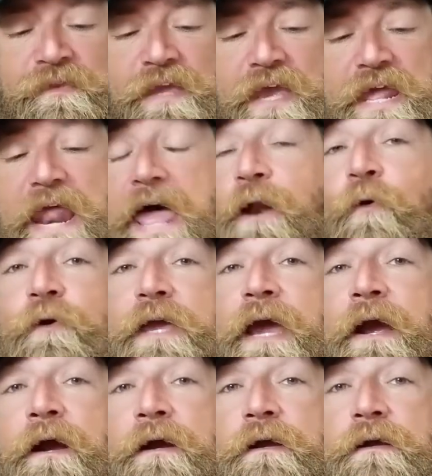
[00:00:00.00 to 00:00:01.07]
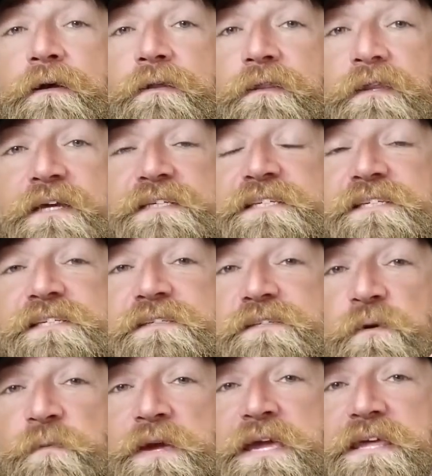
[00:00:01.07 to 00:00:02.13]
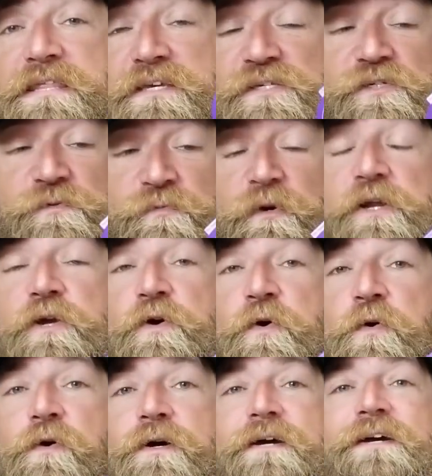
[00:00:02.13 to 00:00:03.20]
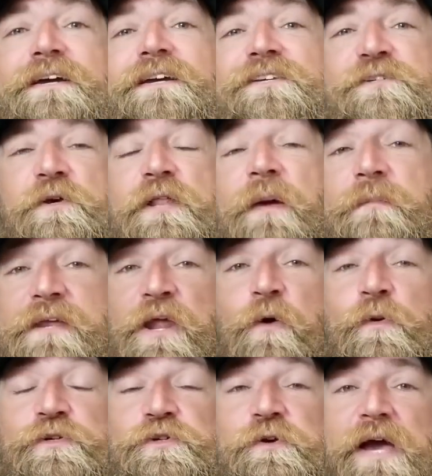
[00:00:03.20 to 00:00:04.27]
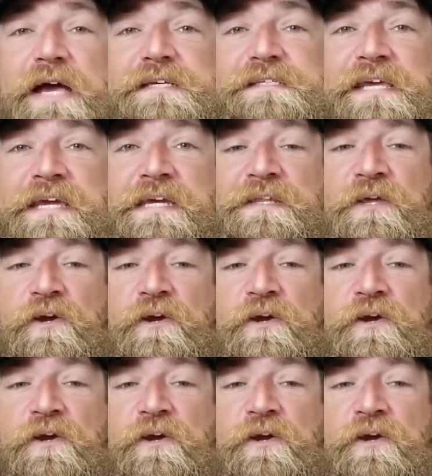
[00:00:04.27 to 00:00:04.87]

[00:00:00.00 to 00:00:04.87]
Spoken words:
And I don't care. This is pretty cool. So let me know what you guys think in the